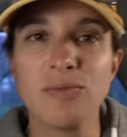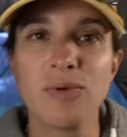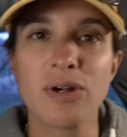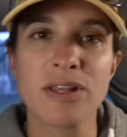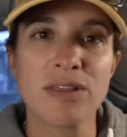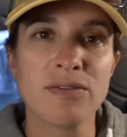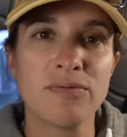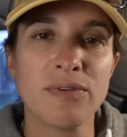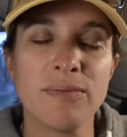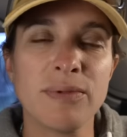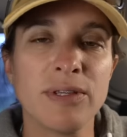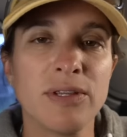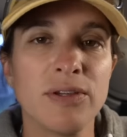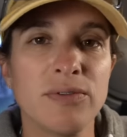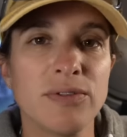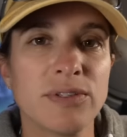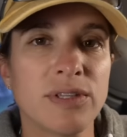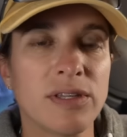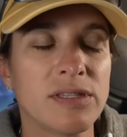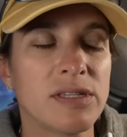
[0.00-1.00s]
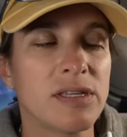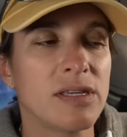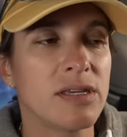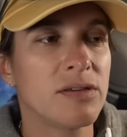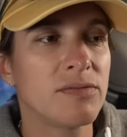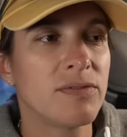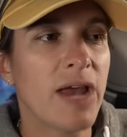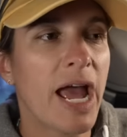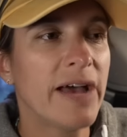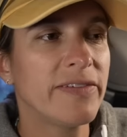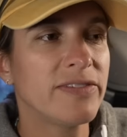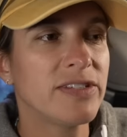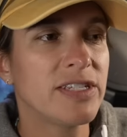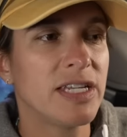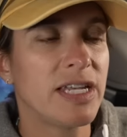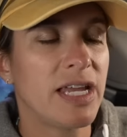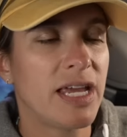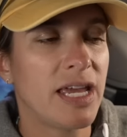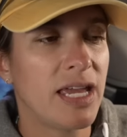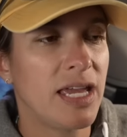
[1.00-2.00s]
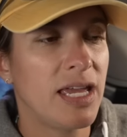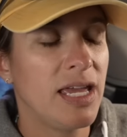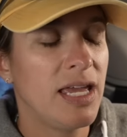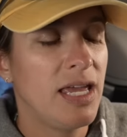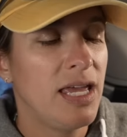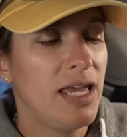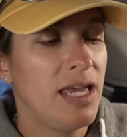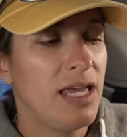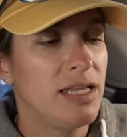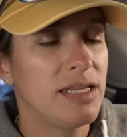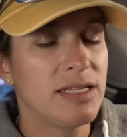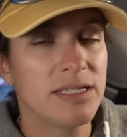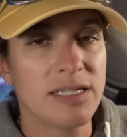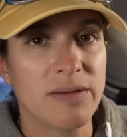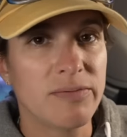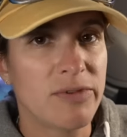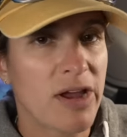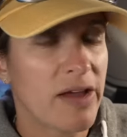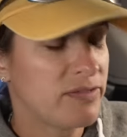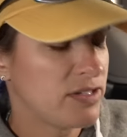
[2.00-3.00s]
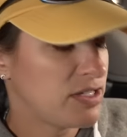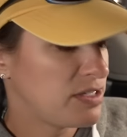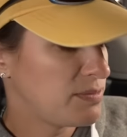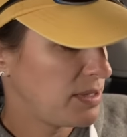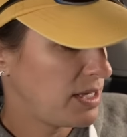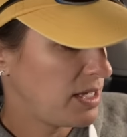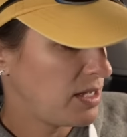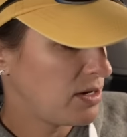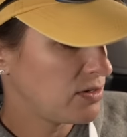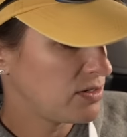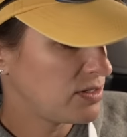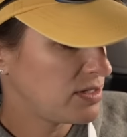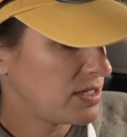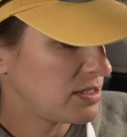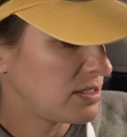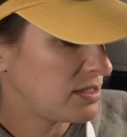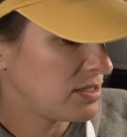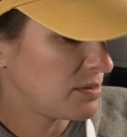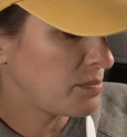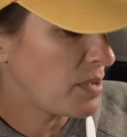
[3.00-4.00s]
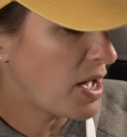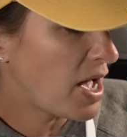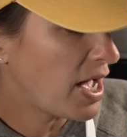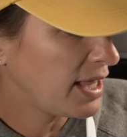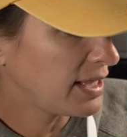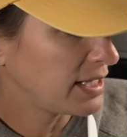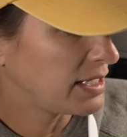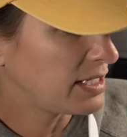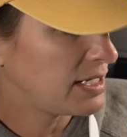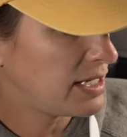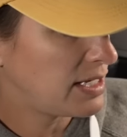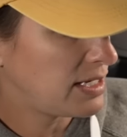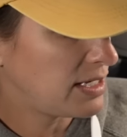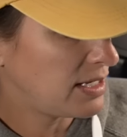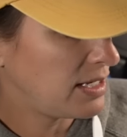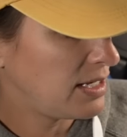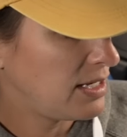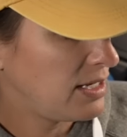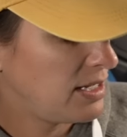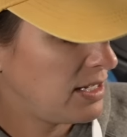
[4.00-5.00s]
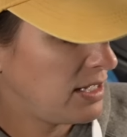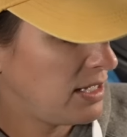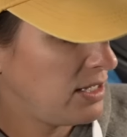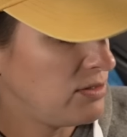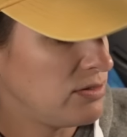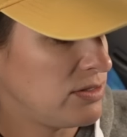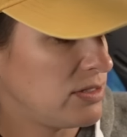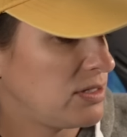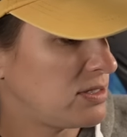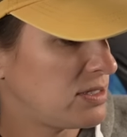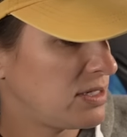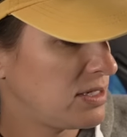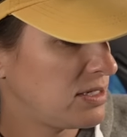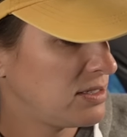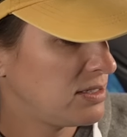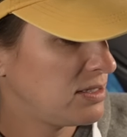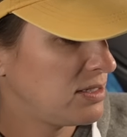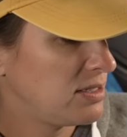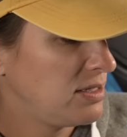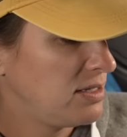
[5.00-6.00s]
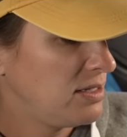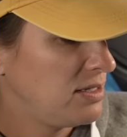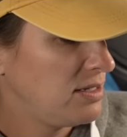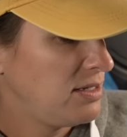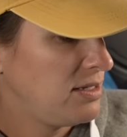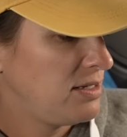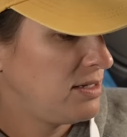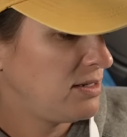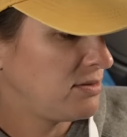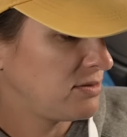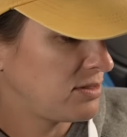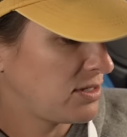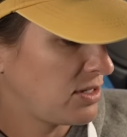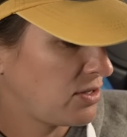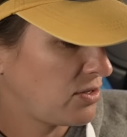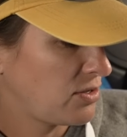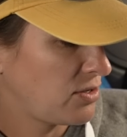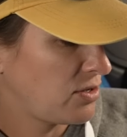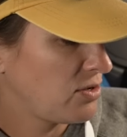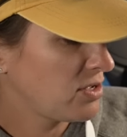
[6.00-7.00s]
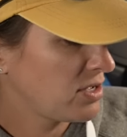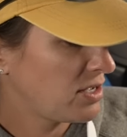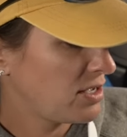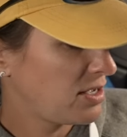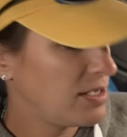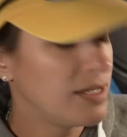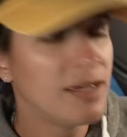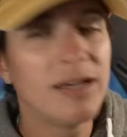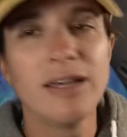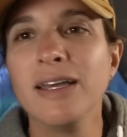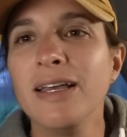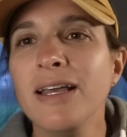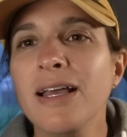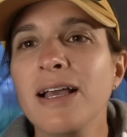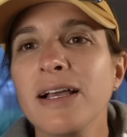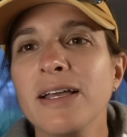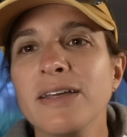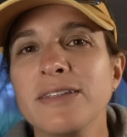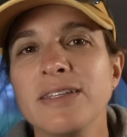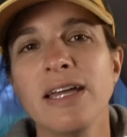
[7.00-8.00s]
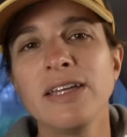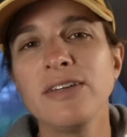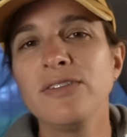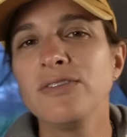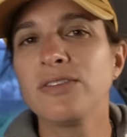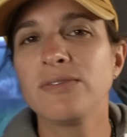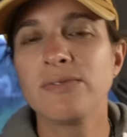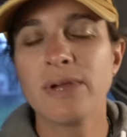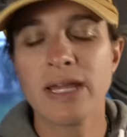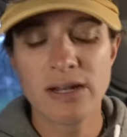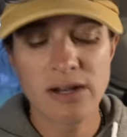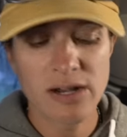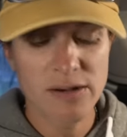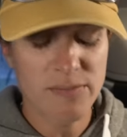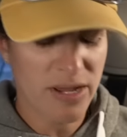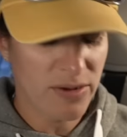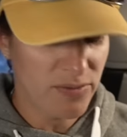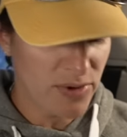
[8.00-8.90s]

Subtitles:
one of the women who was on the raft today, the same raft as me, her son is a pilot, and he uses this I was like, okay. Because I use the radar on my